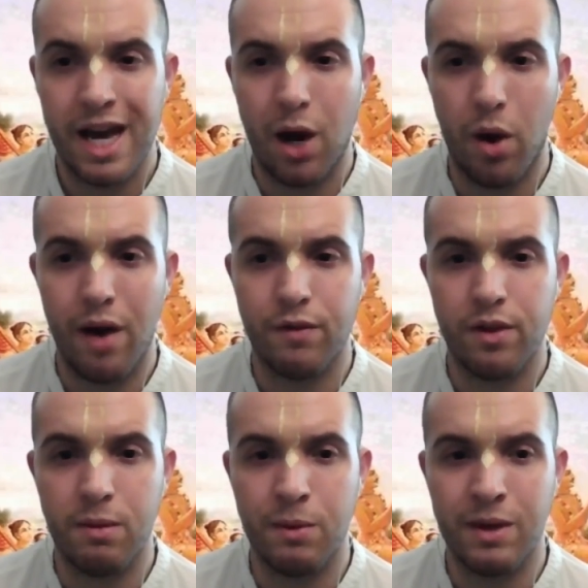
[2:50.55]

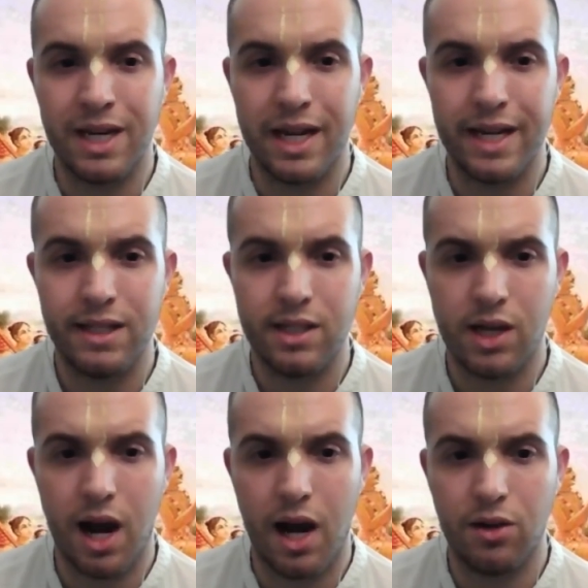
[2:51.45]
However, the mundane
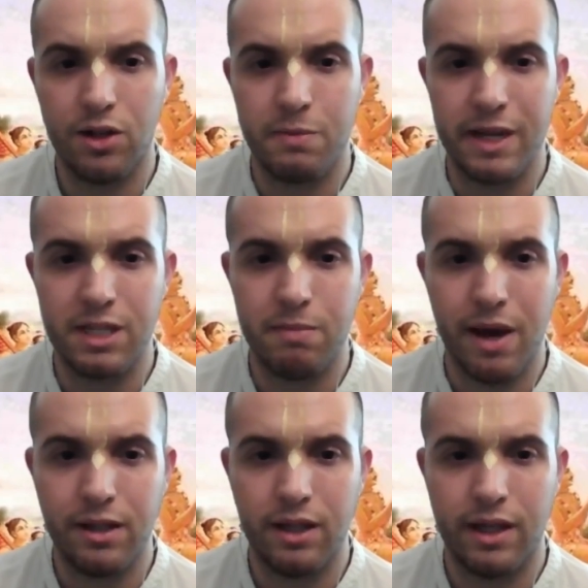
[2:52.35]
scholars may
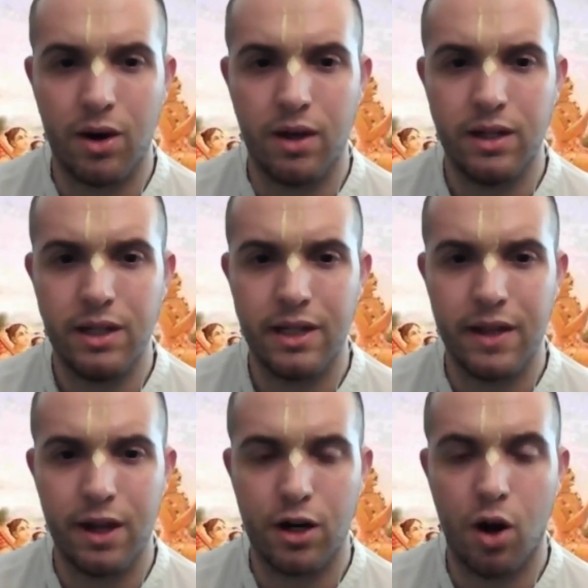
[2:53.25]
speculate on it
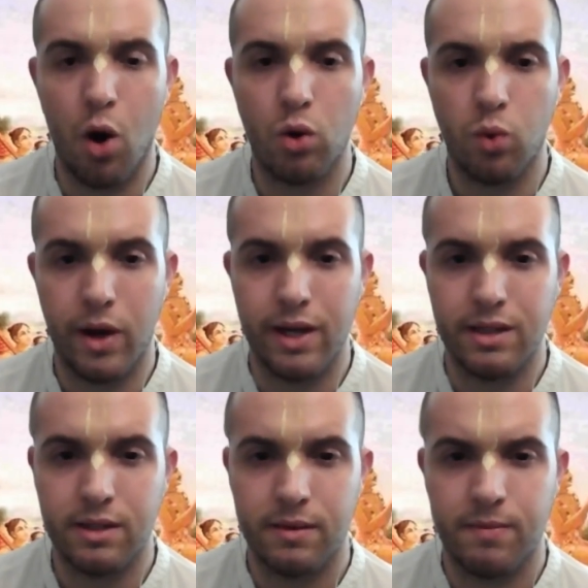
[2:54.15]
in their own
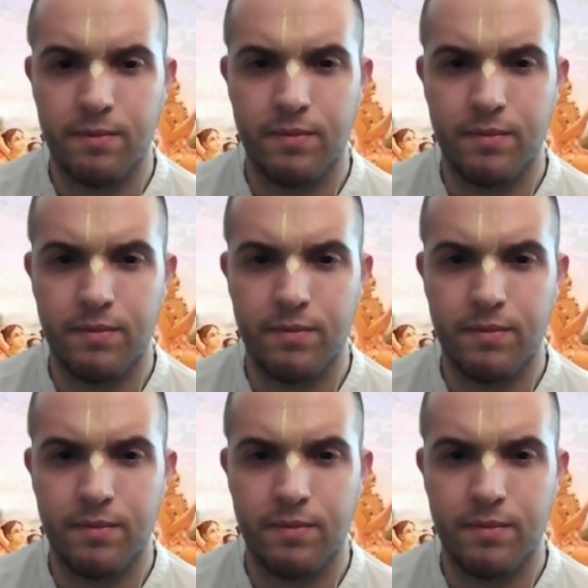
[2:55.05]
ways.